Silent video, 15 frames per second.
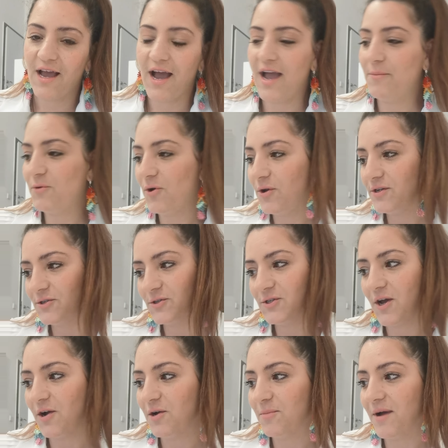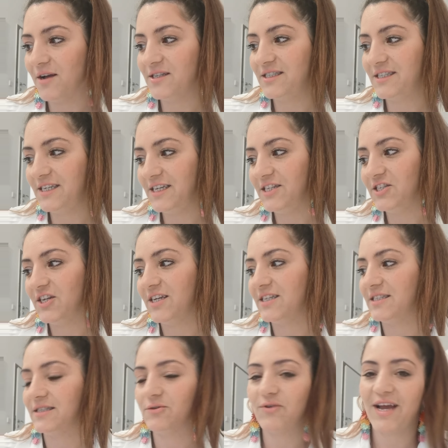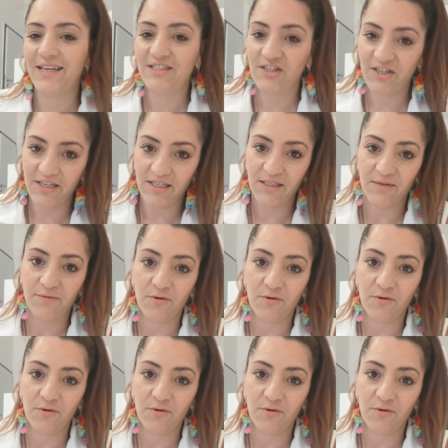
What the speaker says: I'm going to talk about teaching strategies